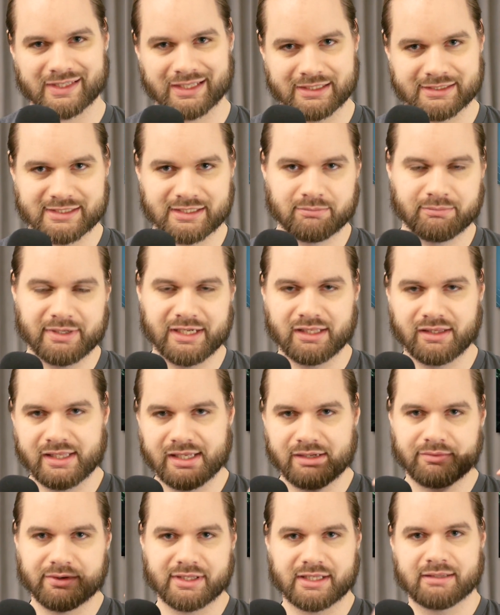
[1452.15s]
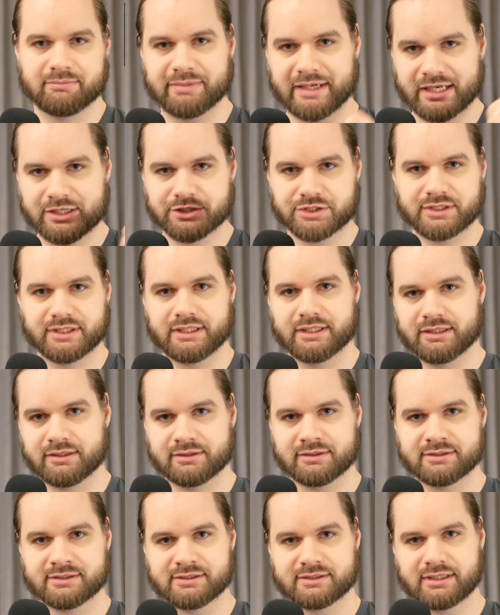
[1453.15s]
It's like melee, where you can like bash
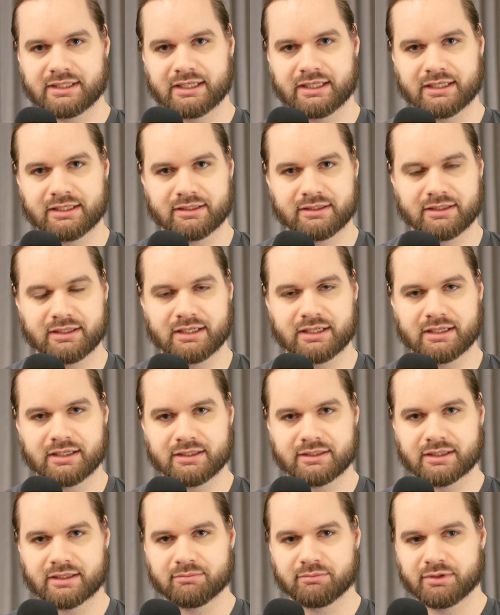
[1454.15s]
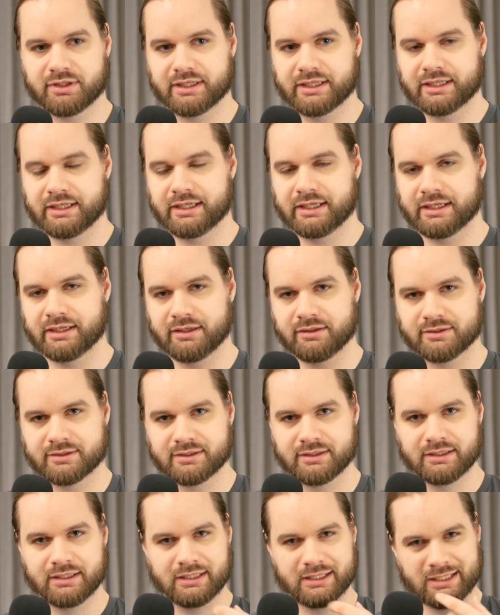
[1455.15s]
things, and gunplay. And
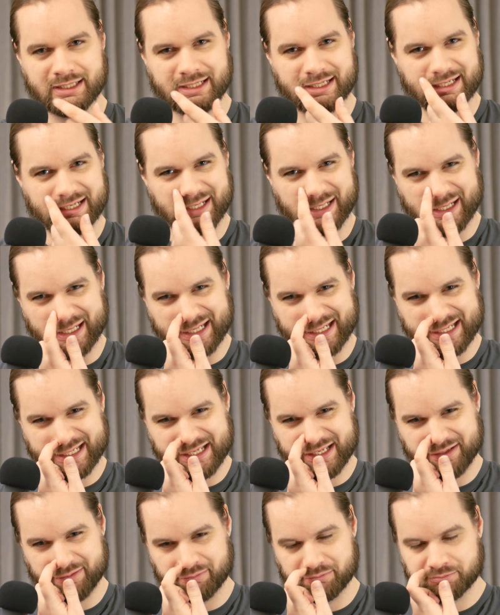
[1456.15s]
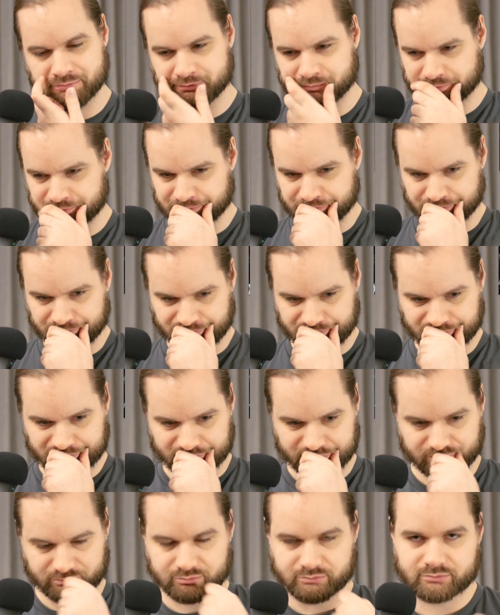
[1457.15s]
I
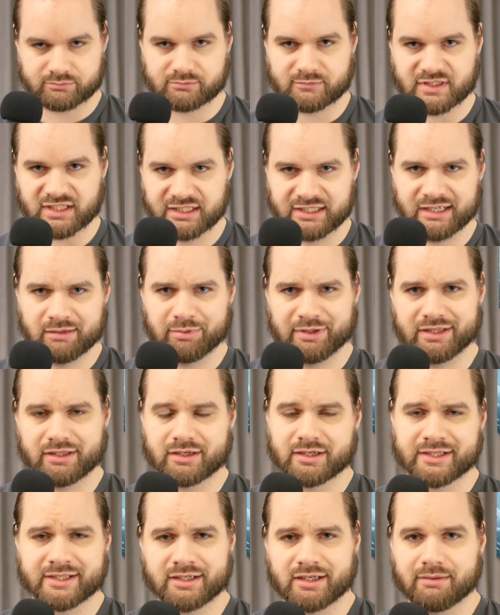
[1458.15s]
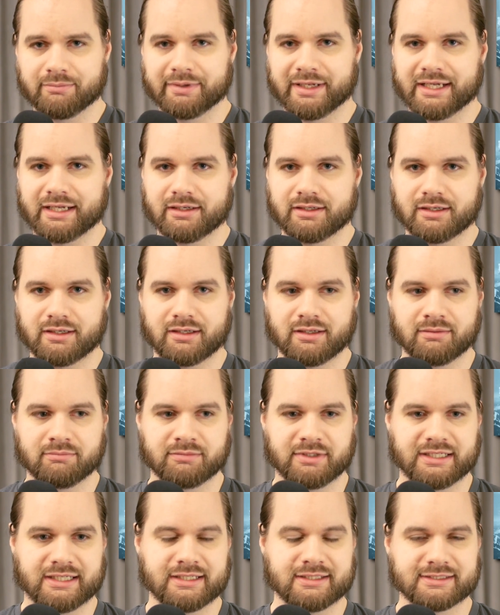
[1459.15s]
didn't play a lot of the combat.
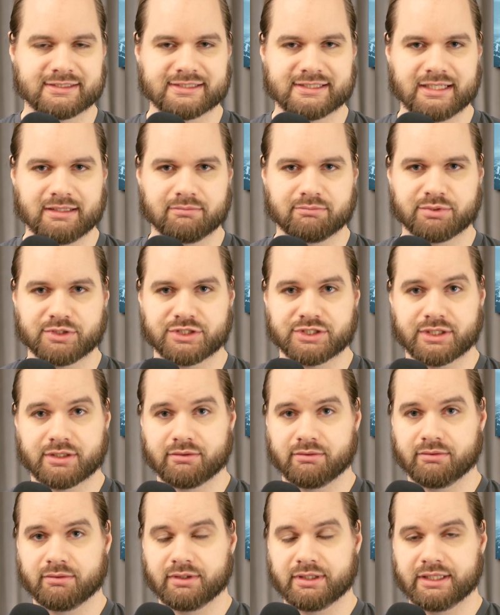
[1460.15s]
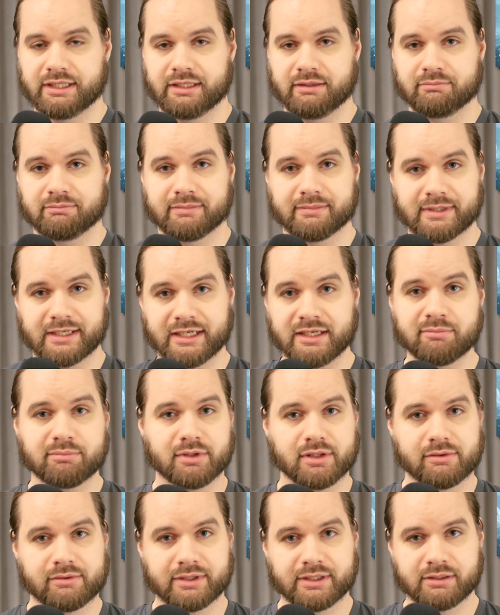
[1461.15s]
It didn't seem particularly mind
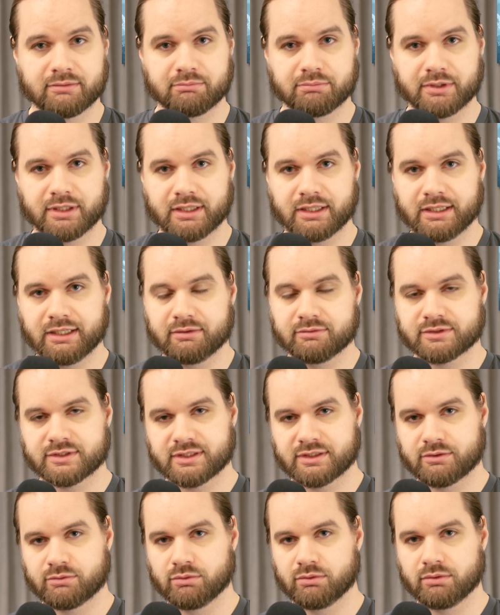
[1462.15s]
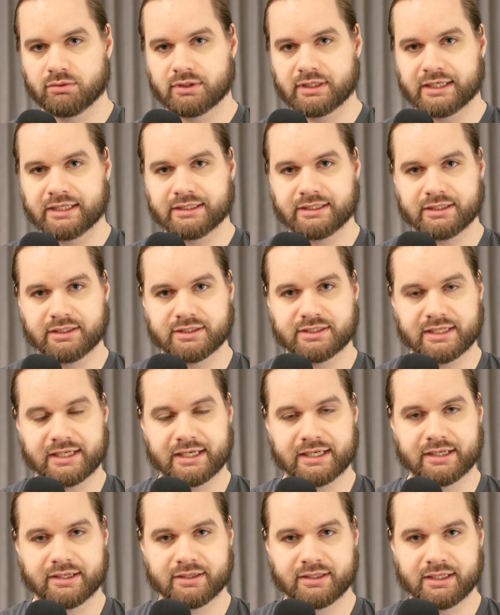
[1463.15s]
blowing, but it was a cool idea to
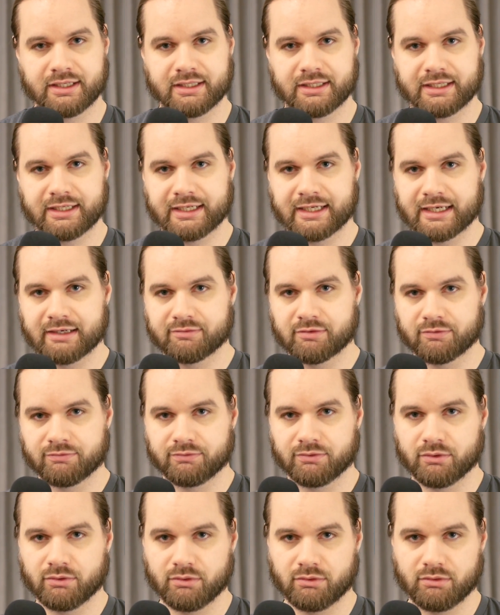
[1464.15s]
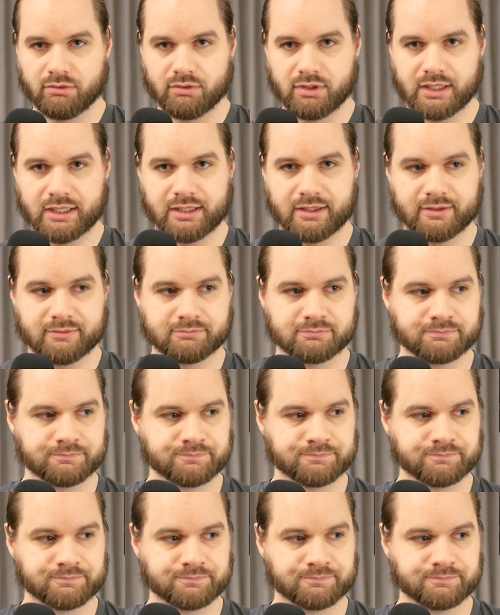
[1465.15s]
add. And they have a full. I